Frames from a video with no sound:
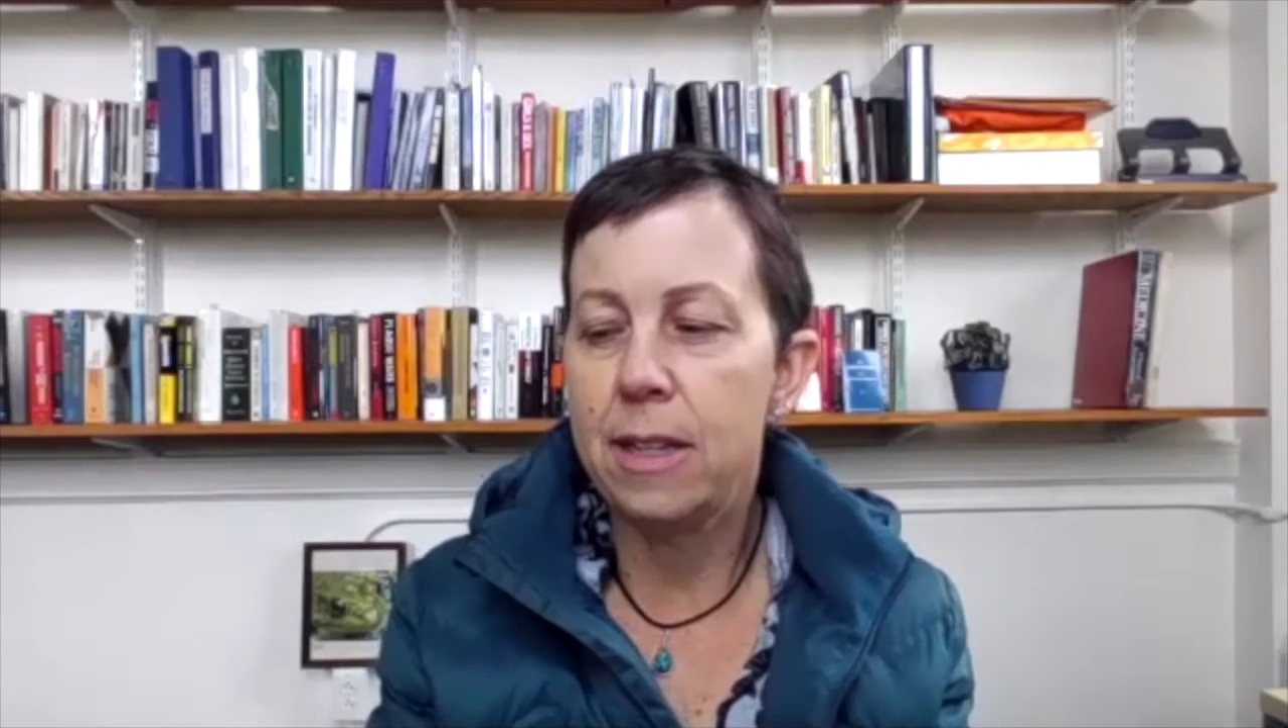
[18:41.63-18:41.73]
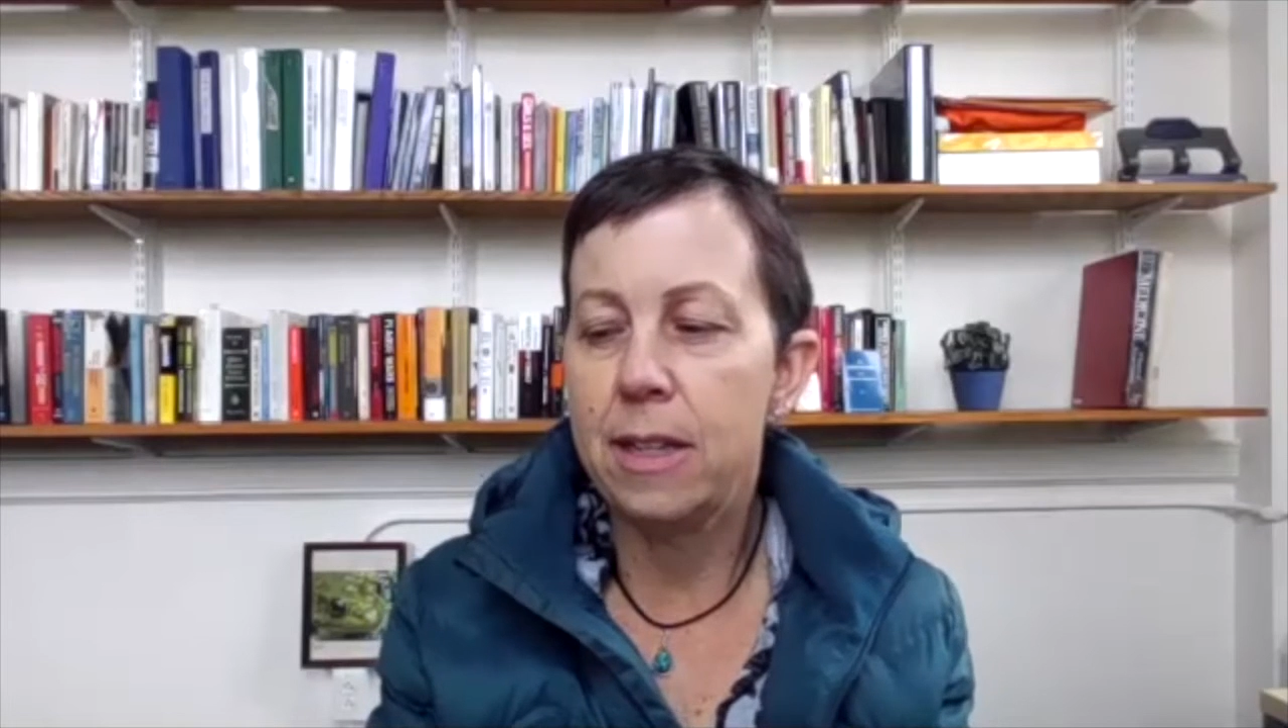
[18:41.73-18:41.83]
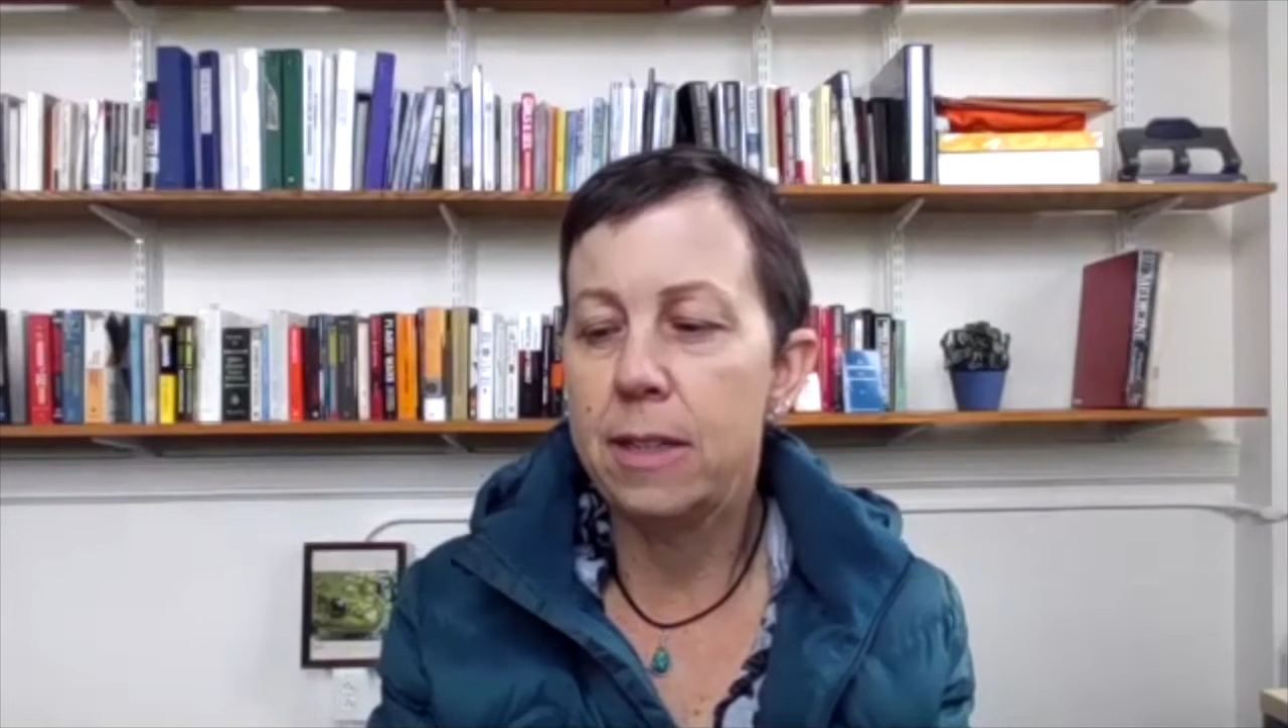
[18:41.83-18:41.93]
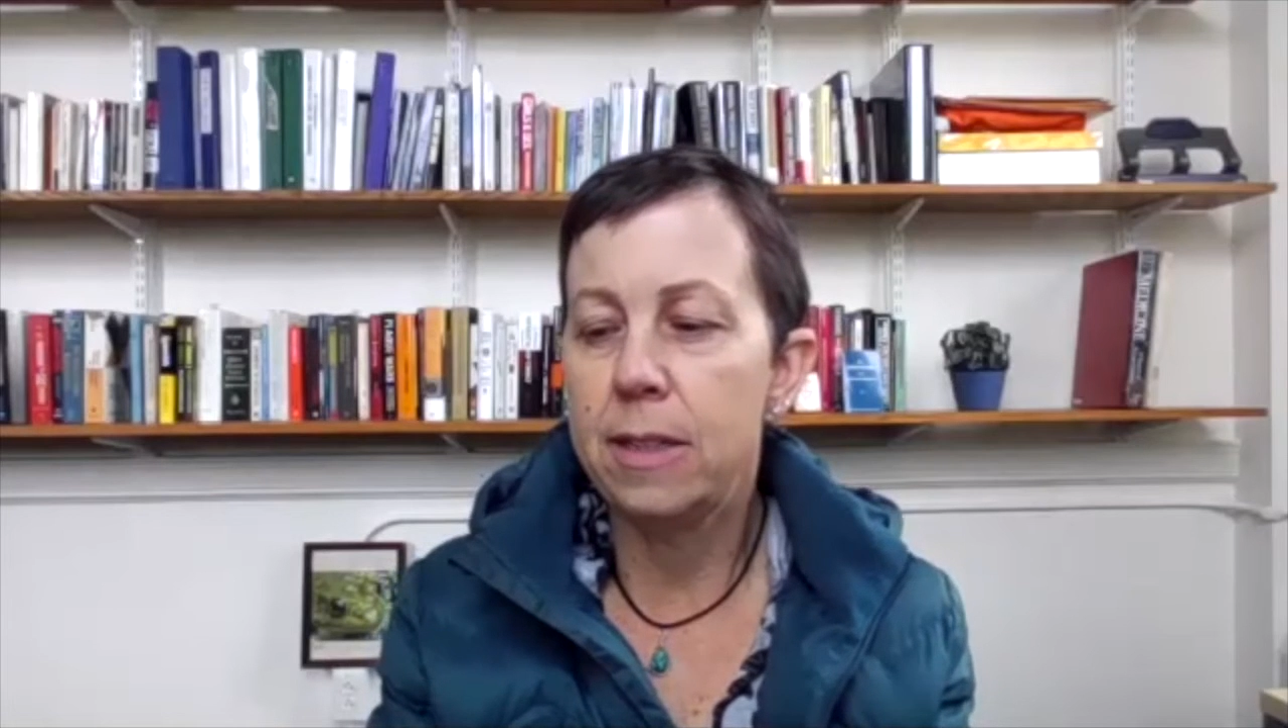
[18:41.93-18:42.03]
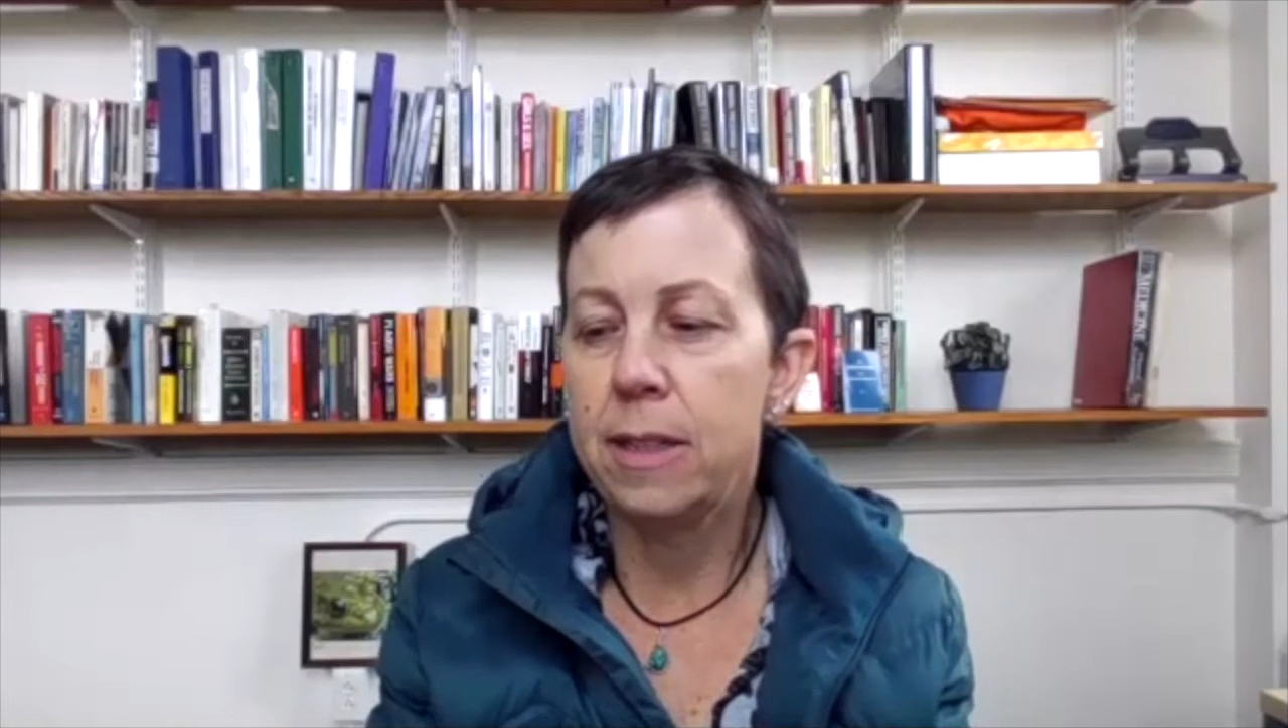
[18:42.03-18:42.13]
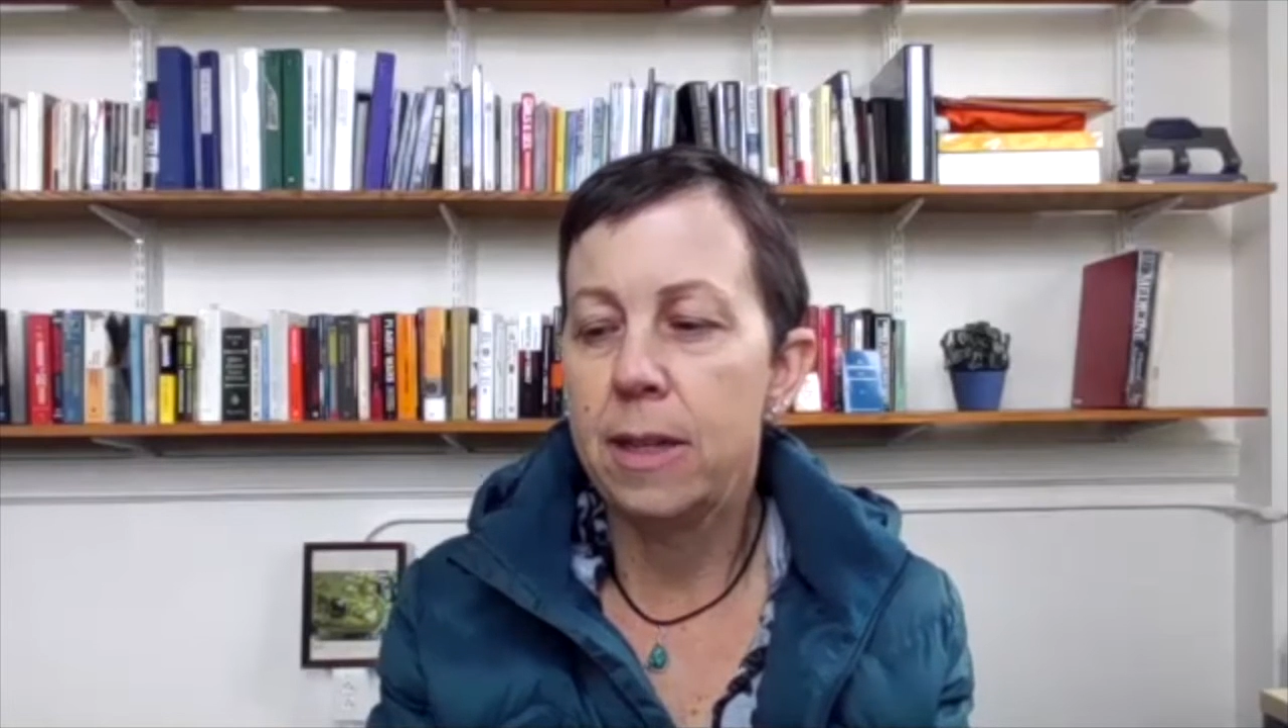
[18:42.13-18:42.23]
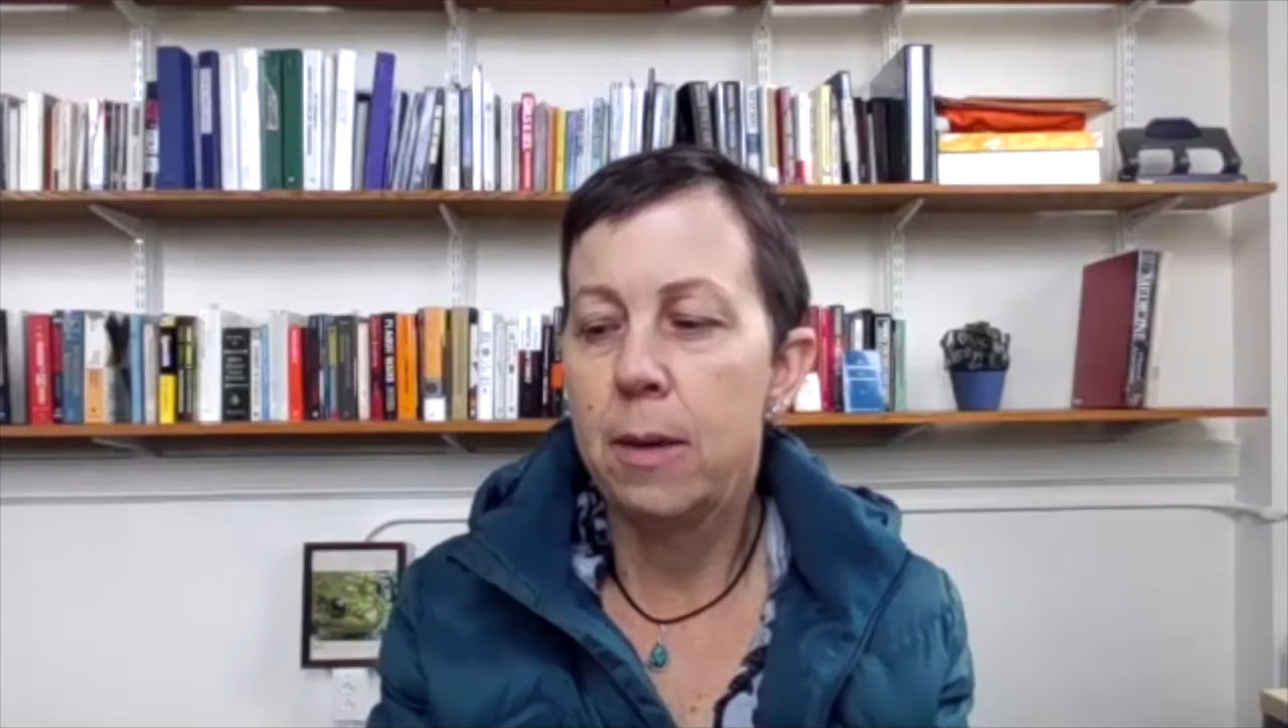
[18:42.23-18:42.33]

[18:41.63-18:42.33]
the